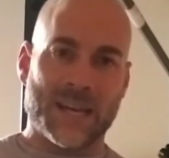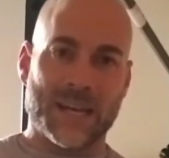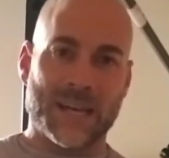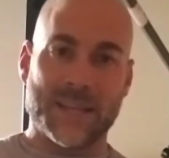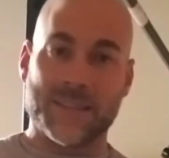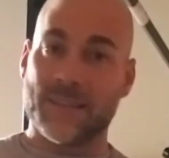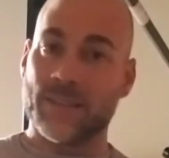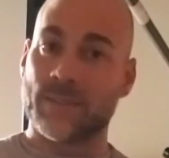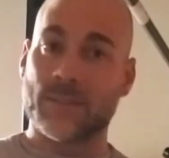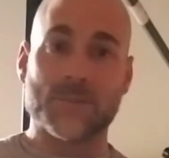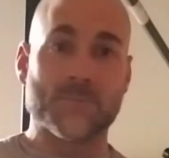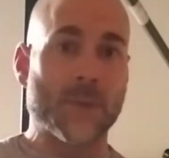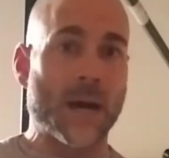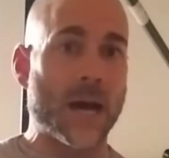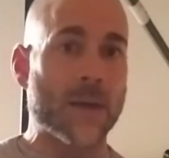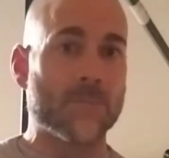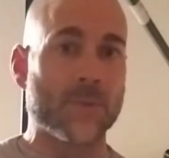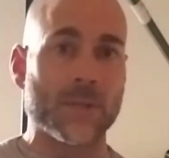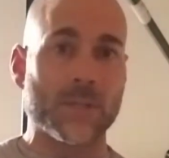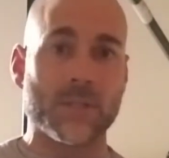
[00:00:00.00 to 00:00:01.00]
this is my
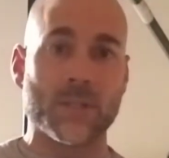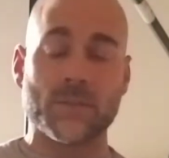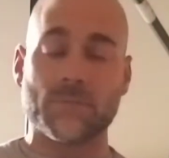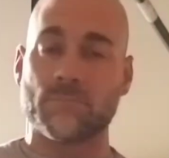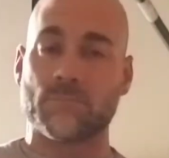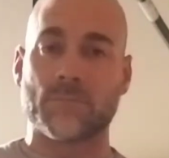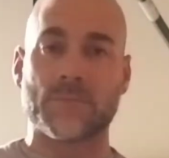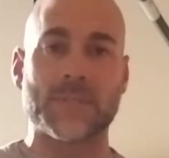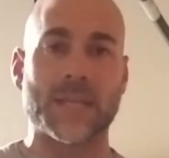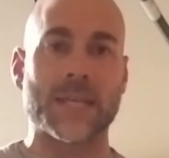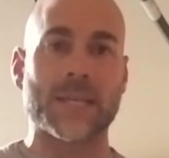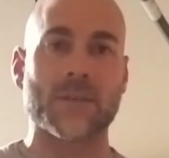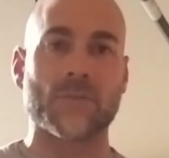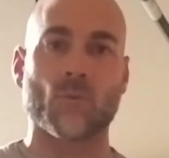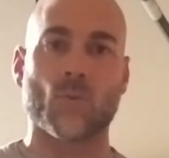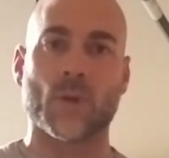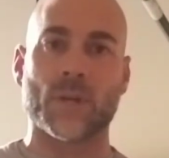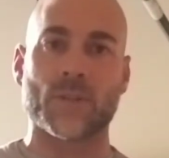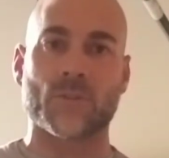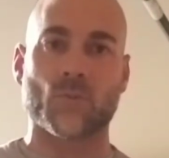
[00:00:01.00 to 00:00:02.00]
opinion, take it for
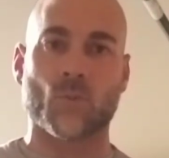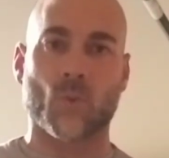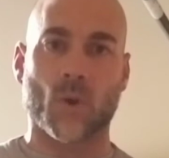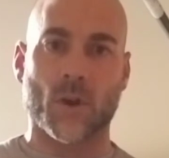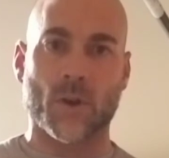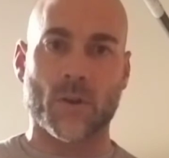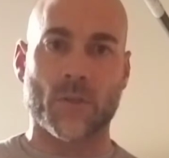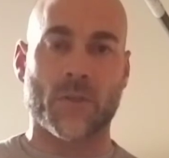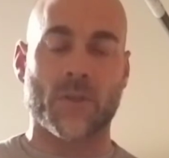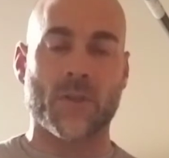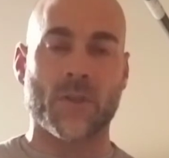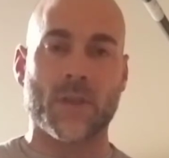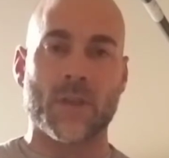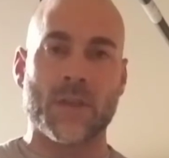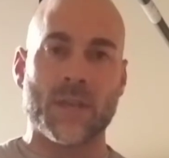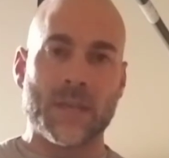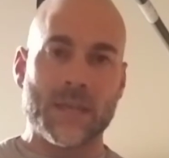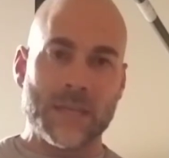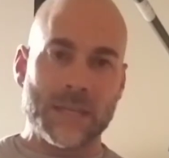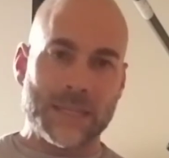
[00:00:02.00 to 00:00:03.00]
what it's worth.
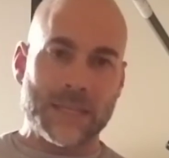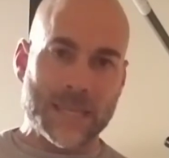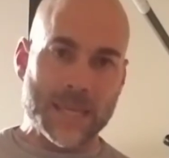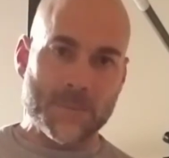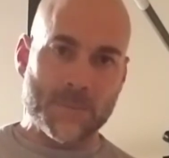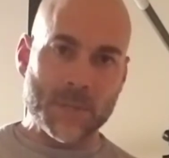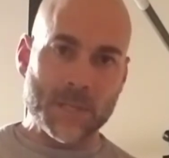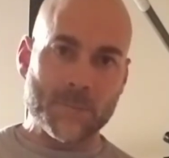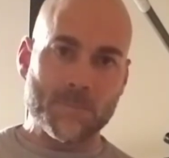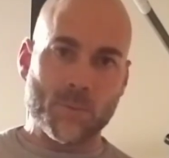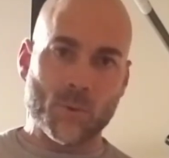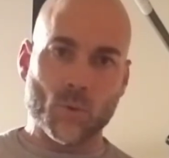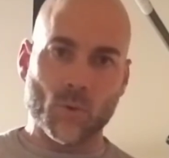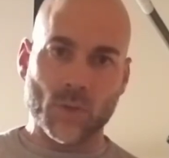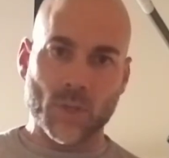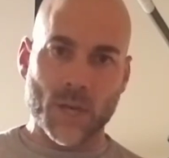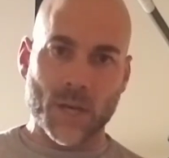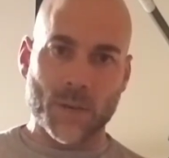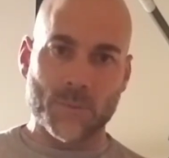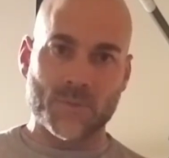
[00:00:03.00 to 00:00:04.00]
Kipping
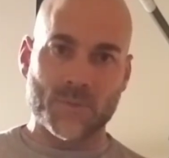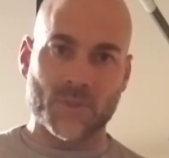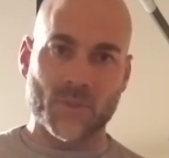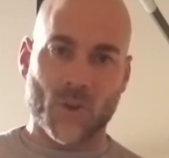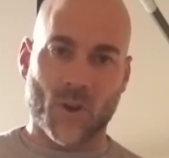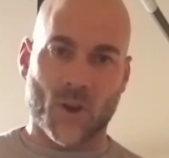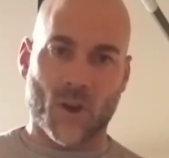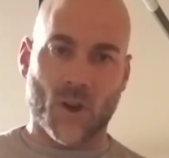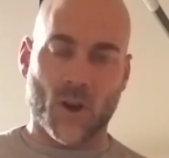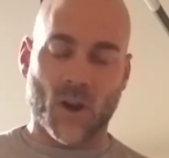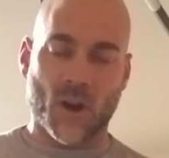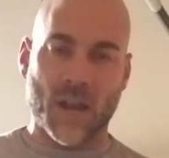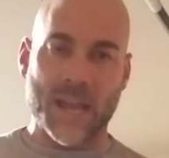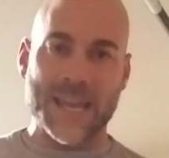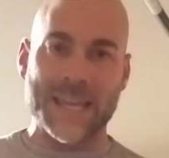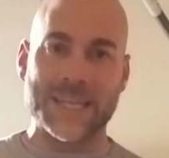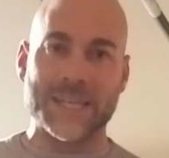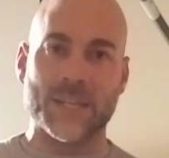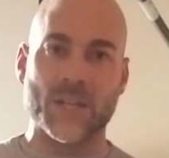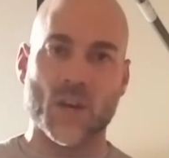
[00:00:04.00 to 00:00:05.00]
pull-ups are
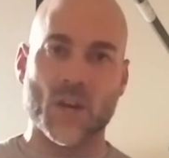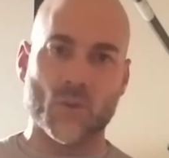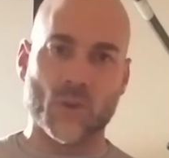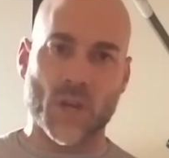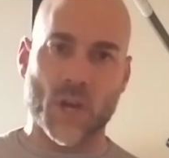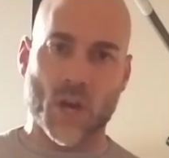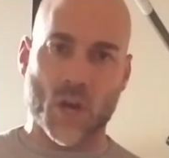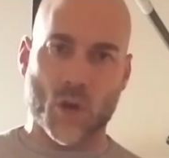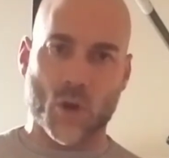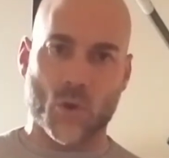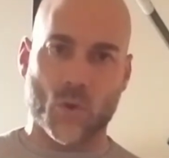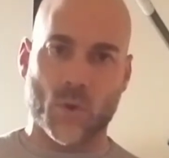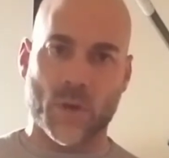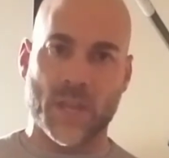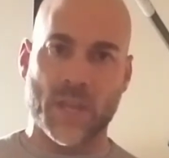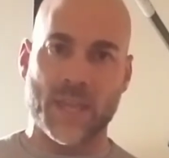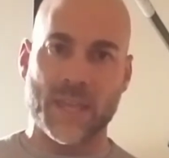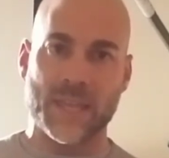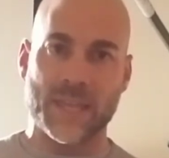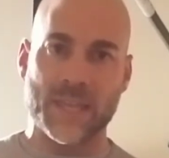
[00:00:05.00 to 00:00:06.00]
a no-no
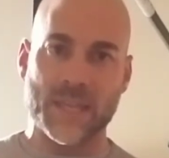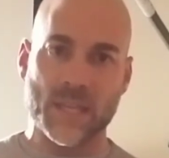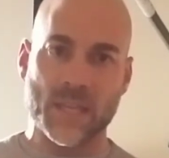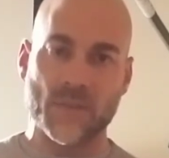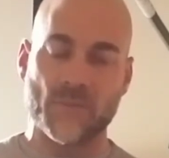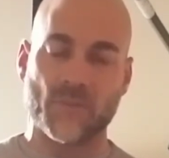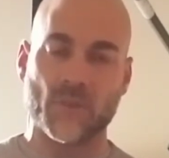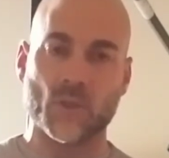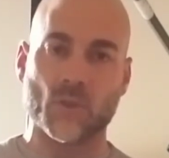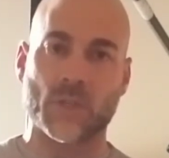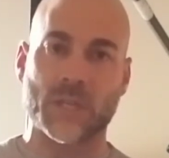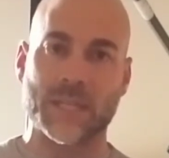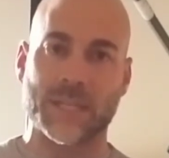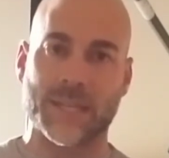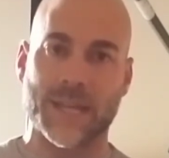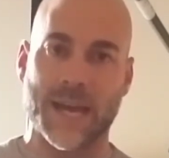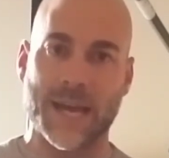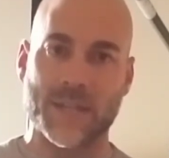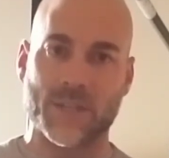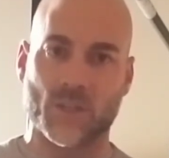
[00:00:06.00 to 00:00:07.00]
if you
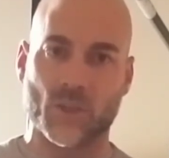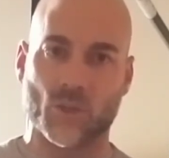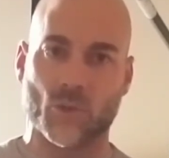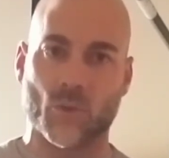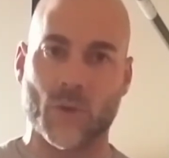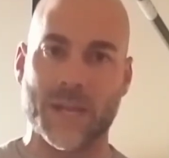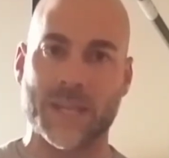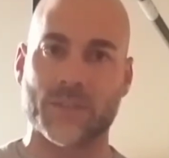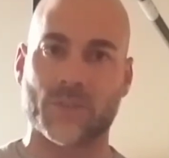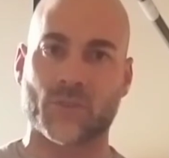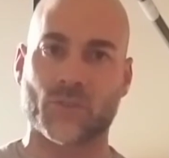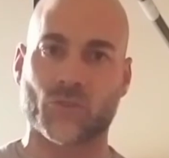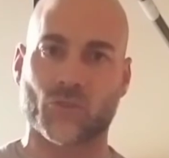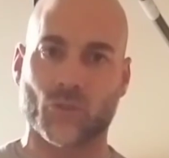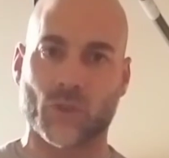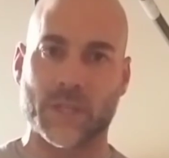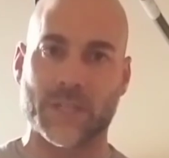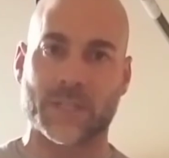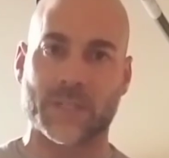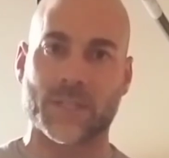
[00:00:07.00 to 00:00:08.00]
cannot do a
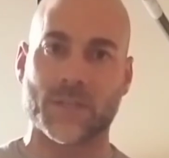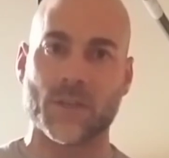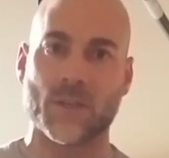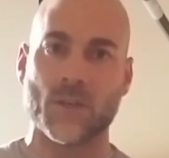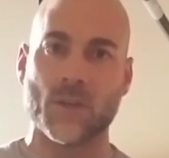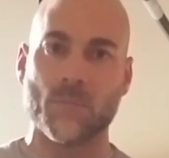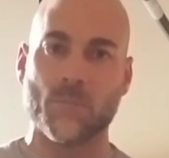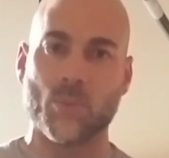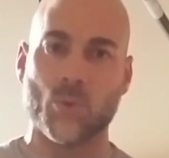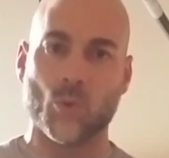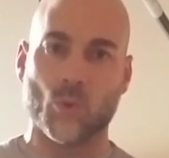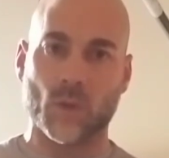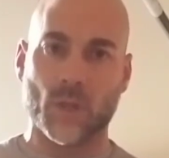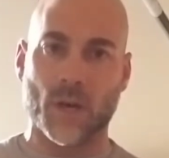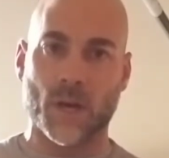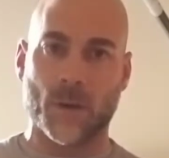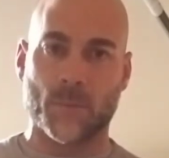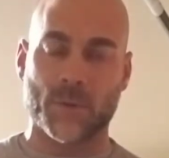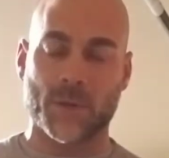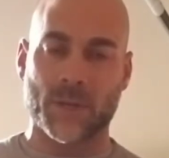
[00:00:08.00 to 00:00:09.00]
strict
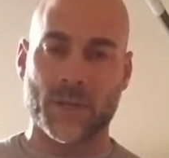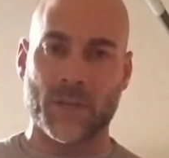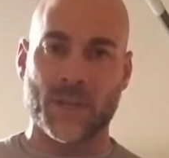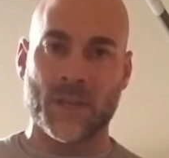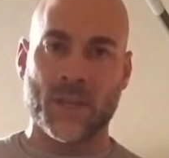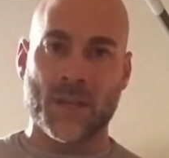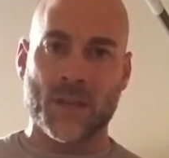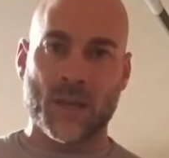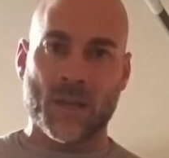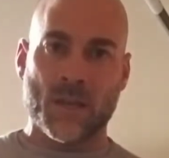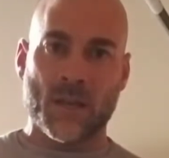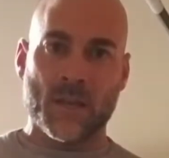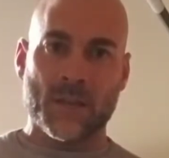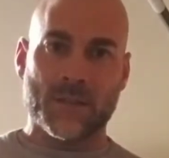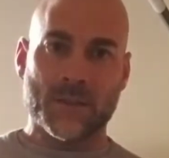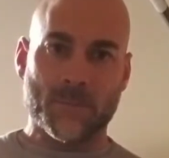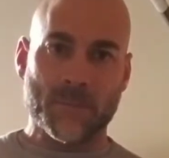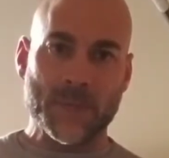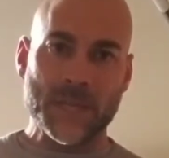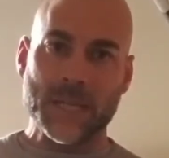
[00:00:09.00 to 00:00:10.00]
pull-up.
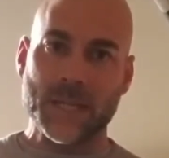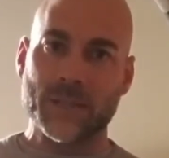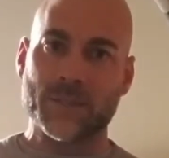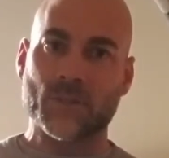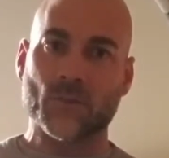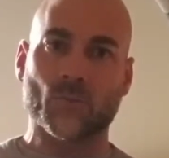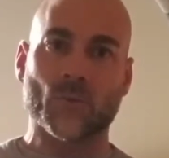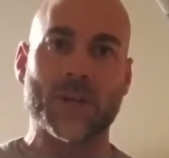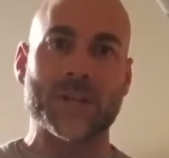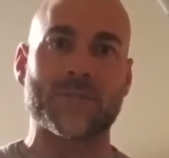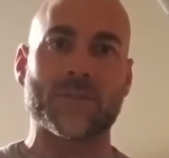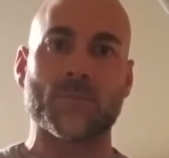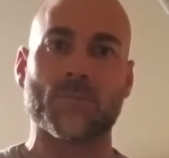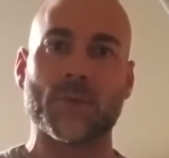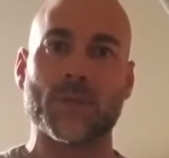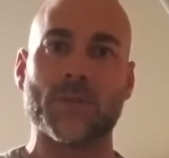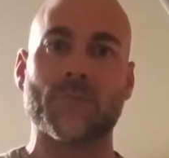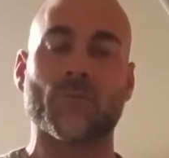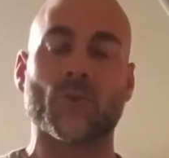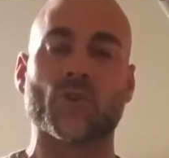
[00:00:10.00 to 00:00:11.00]
To me, it's a
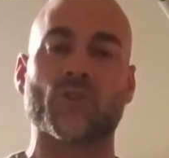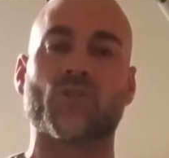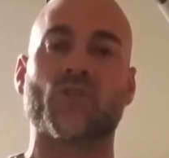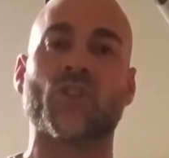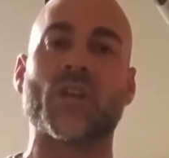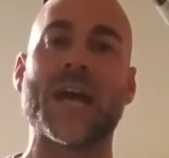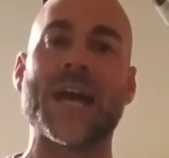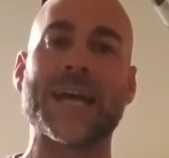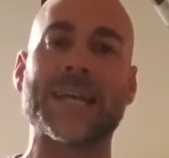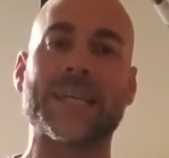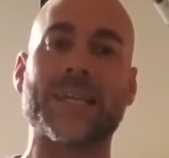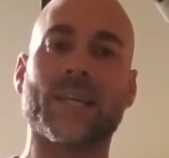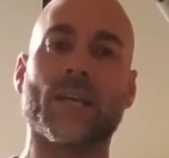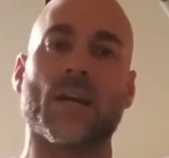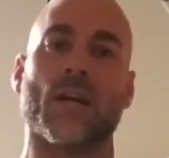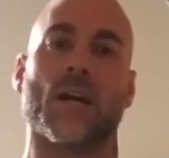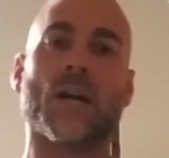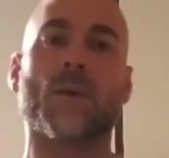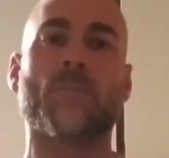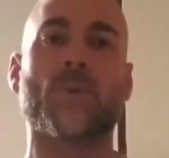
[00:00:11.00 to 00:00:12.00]
recipe for jacking
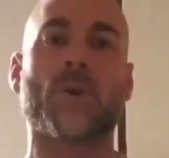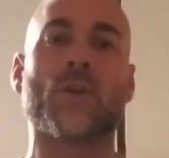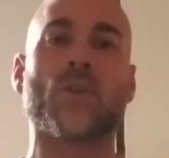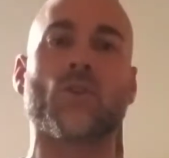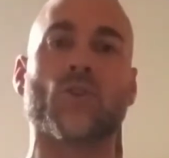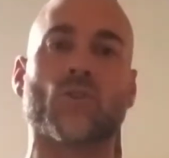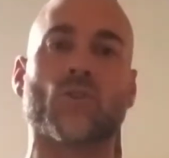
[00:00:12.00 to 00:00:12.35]
up your